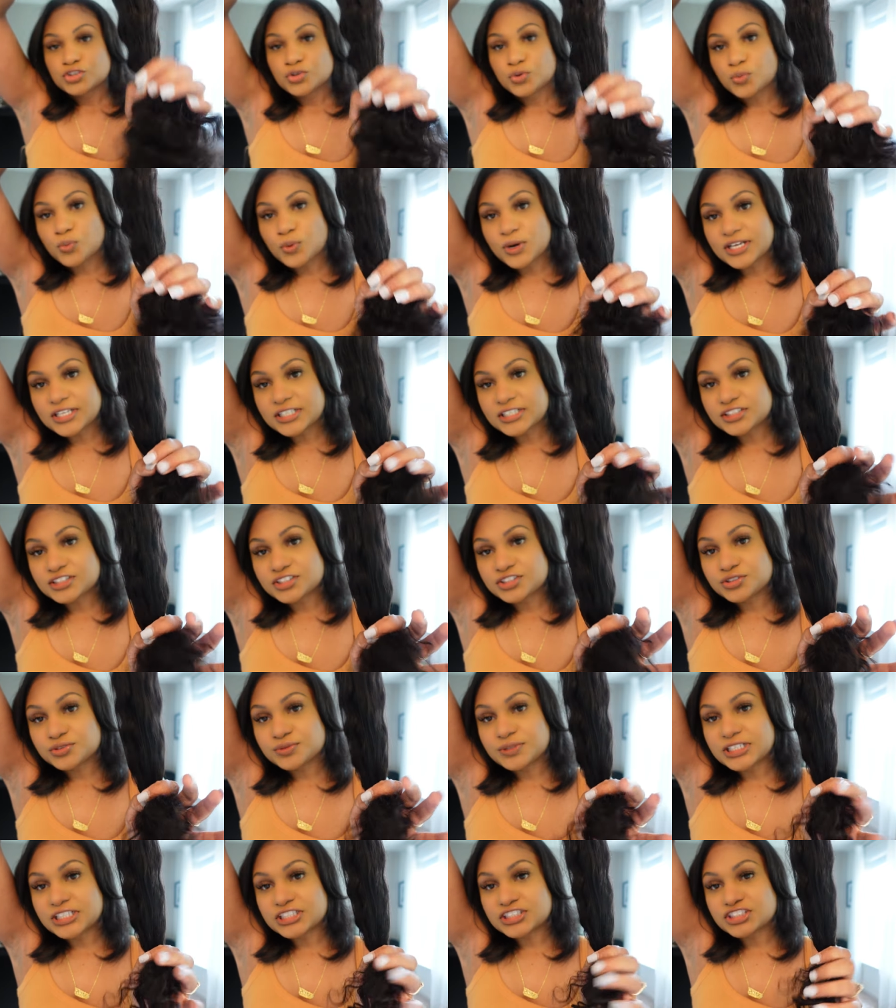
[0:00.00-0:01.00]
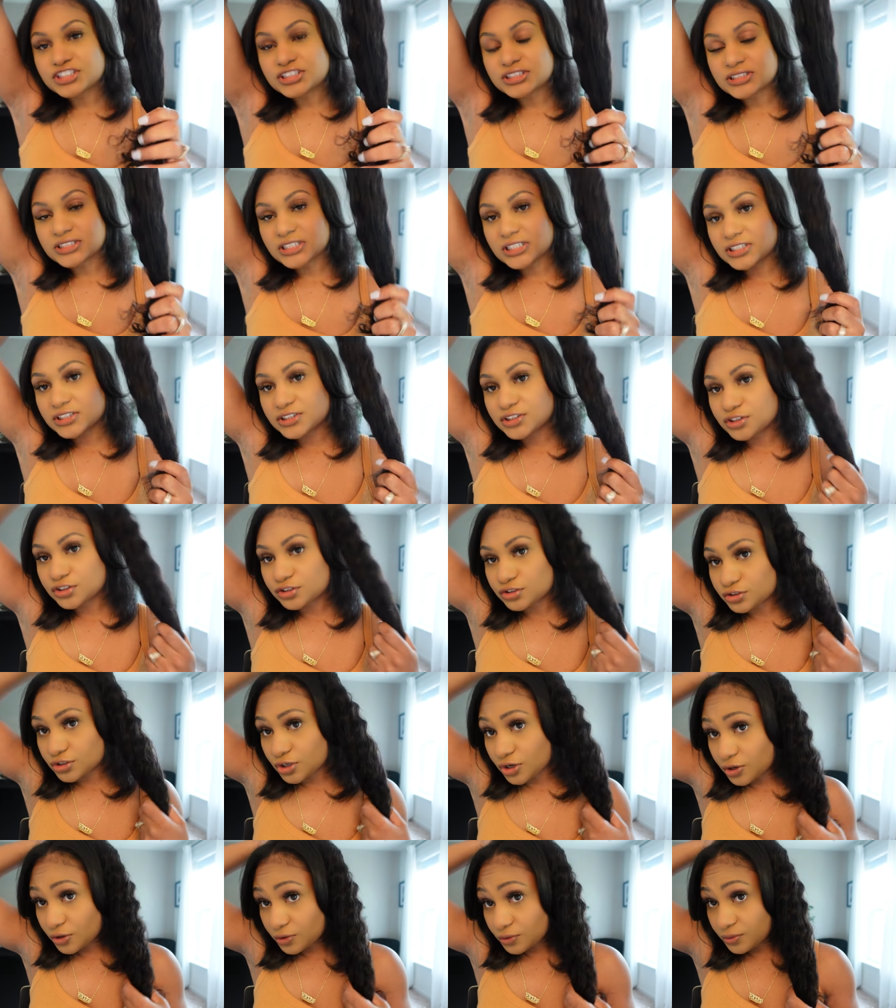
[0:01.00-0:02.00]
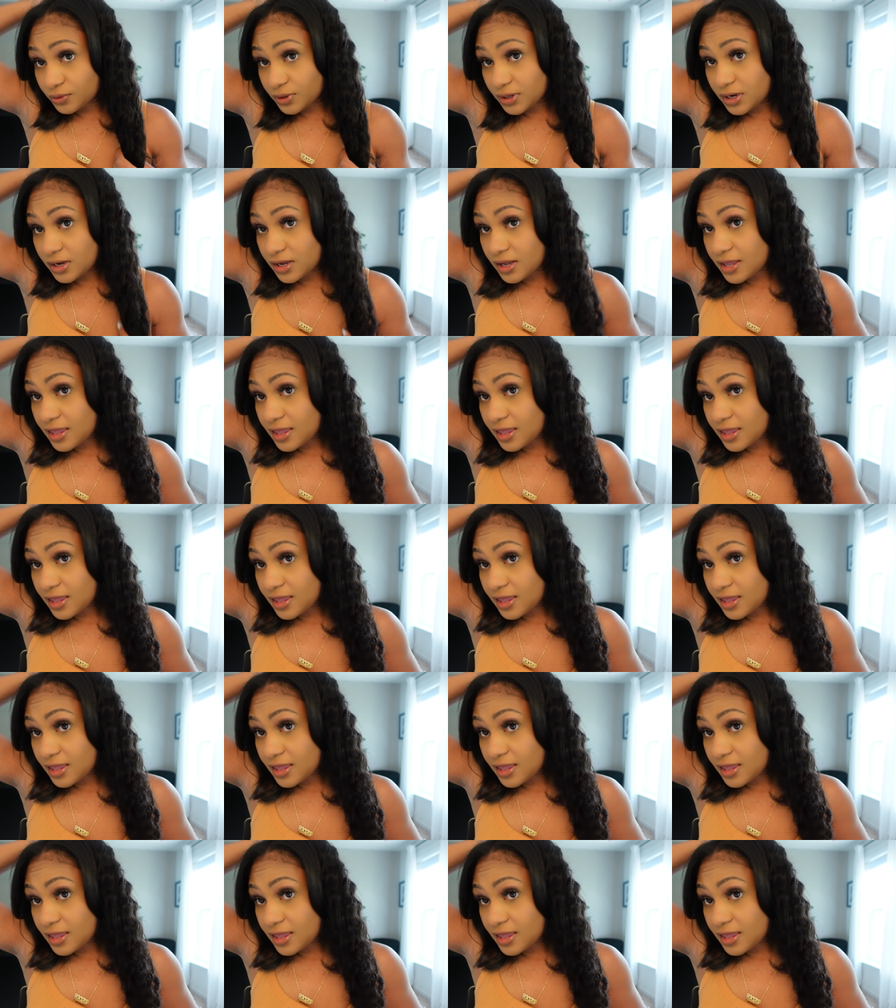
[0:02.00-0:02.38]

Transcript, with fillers: 22 inches. It's so